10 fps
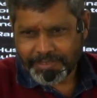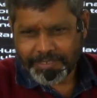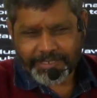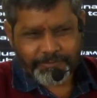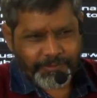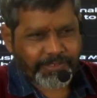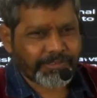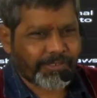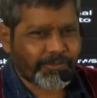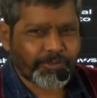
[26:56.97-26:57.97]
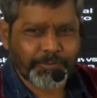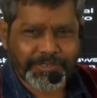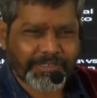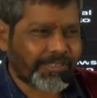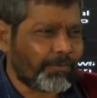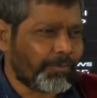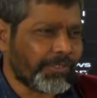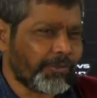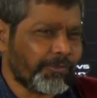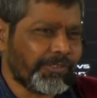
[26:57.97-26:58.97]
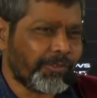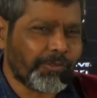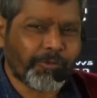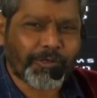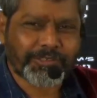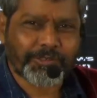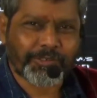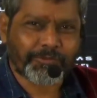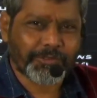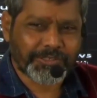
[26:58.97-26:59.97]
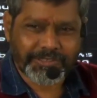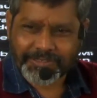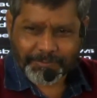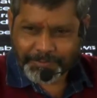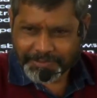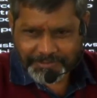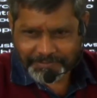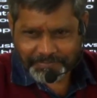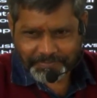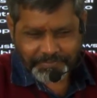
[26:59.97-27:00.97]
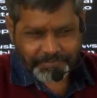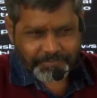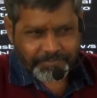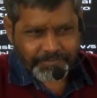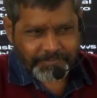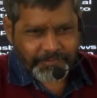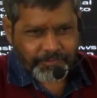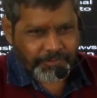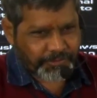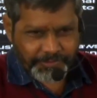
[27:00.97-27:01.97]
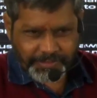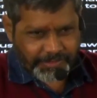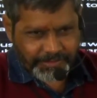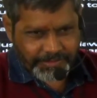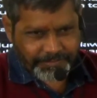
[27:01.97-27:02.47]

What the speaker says: And for us also, being the competitive, we don't know what sort of questions appeared, which will not.